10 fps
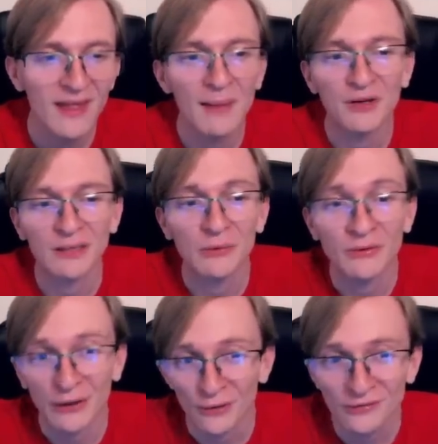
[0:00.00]
I'm going to come in with
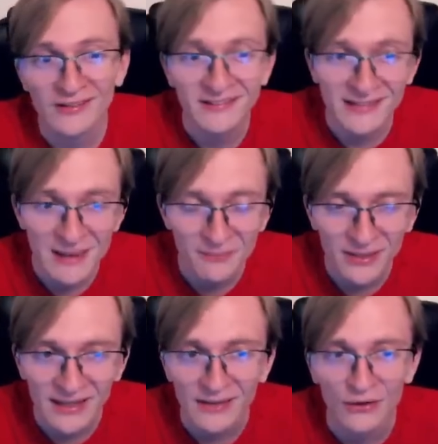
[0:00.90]
Gyarados,
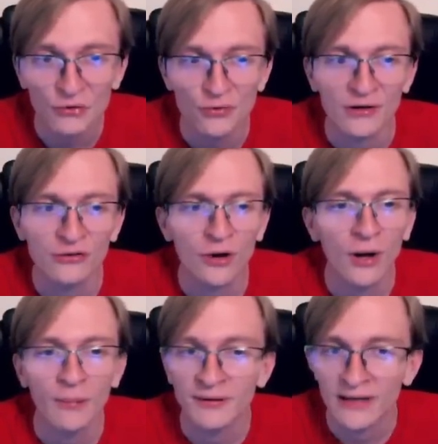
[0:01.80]
CMP the Crunch on
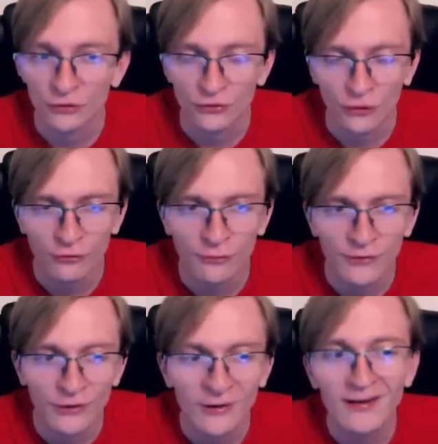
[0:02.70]
a potential charge move
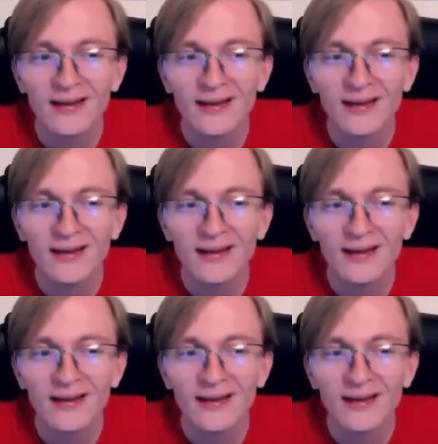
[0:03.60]
here.